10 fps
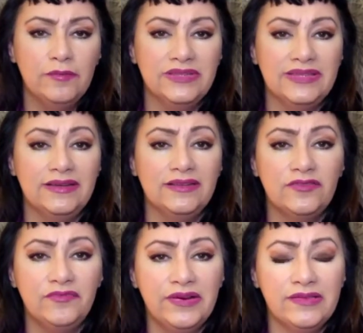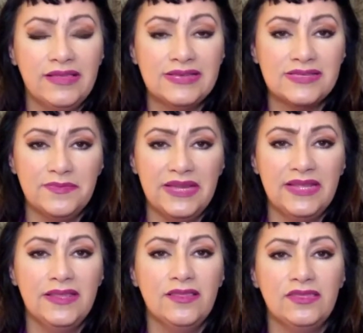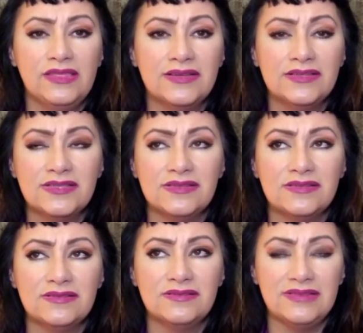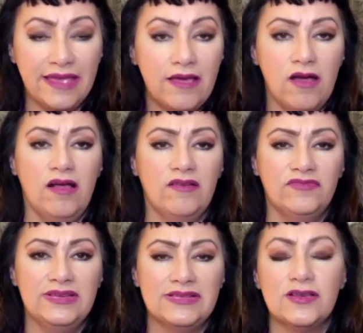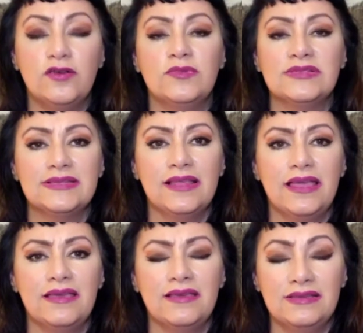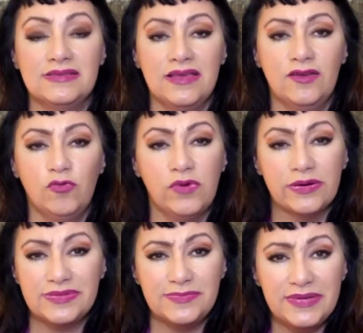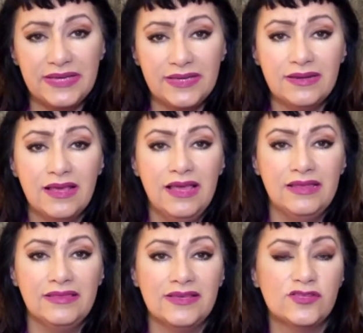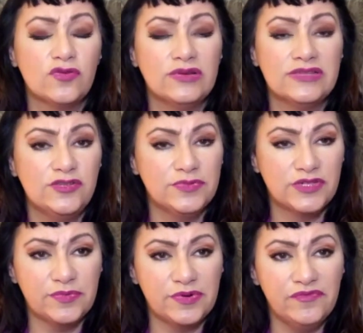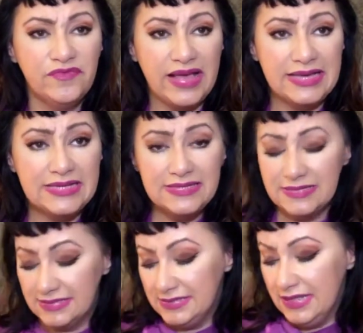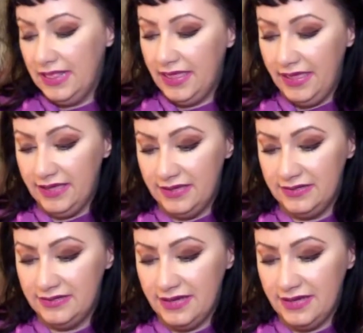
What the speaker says: then at the very last minute things take off. It's almost like it's on a warp speed. Things are going super fast, and